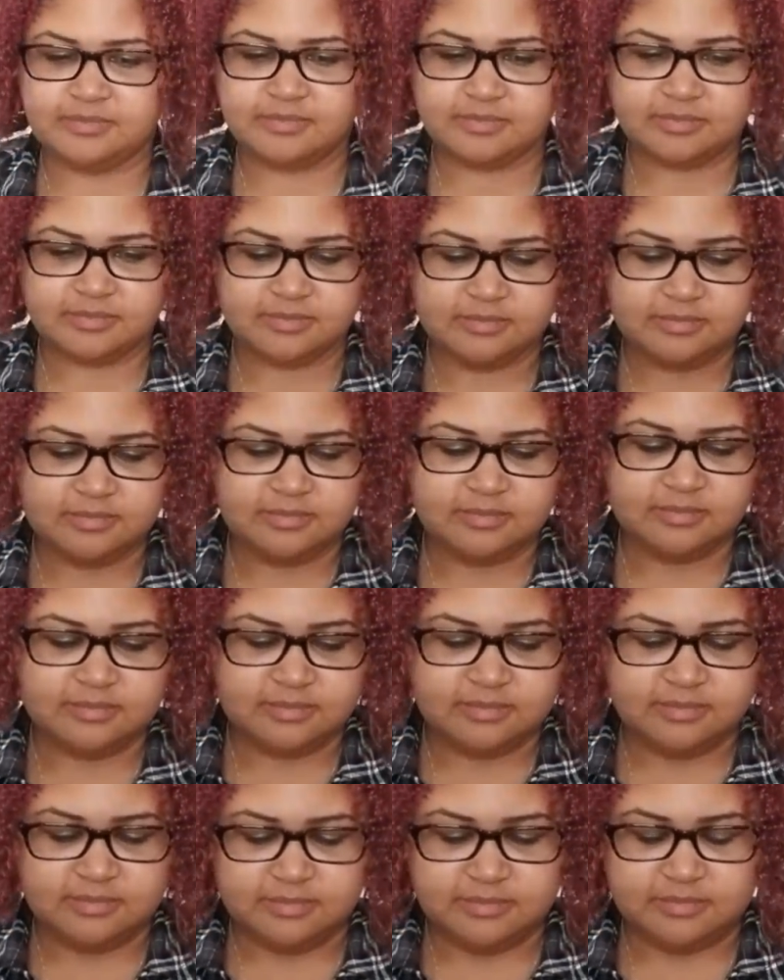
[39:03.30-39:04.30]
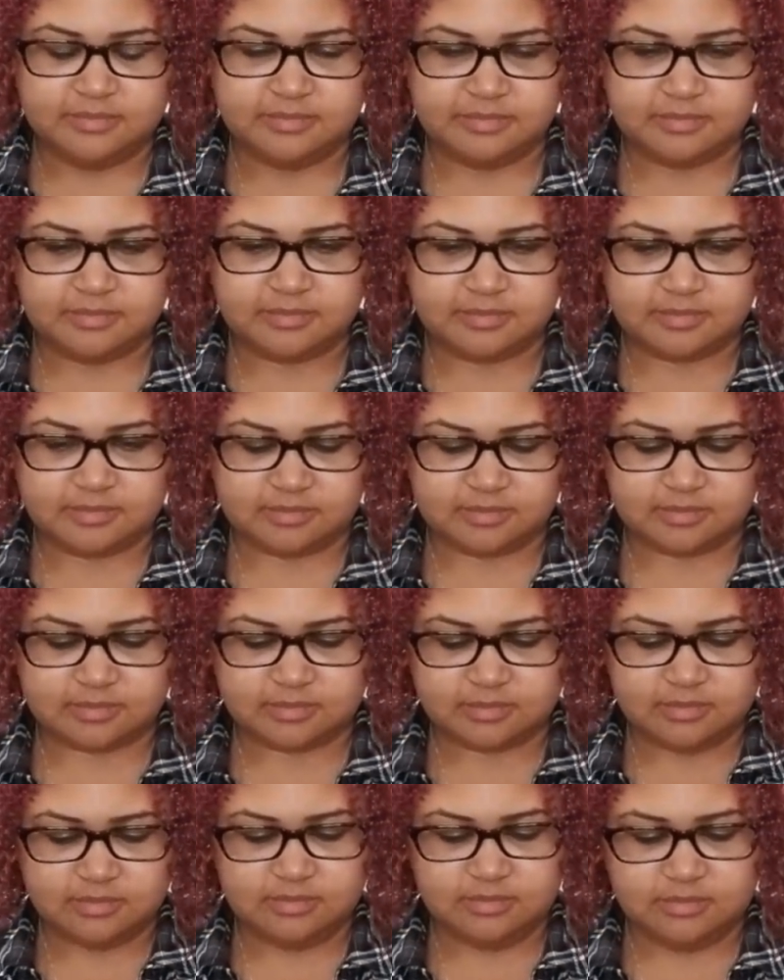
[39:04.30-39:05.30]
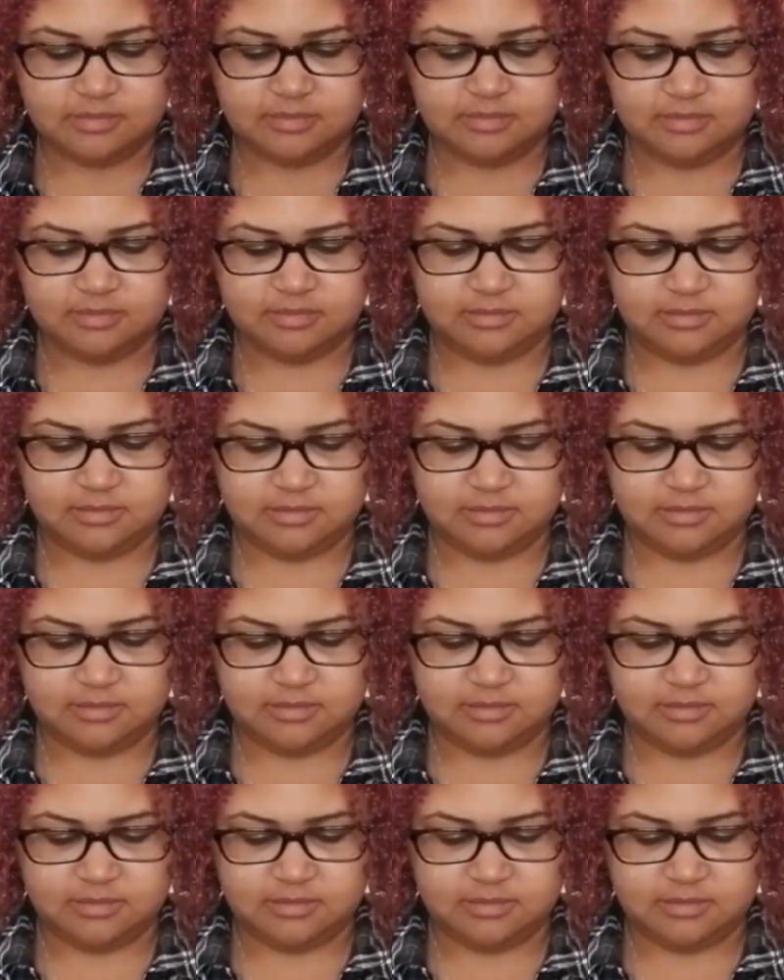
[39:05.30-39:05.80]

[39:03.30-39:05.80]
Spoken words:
(silence)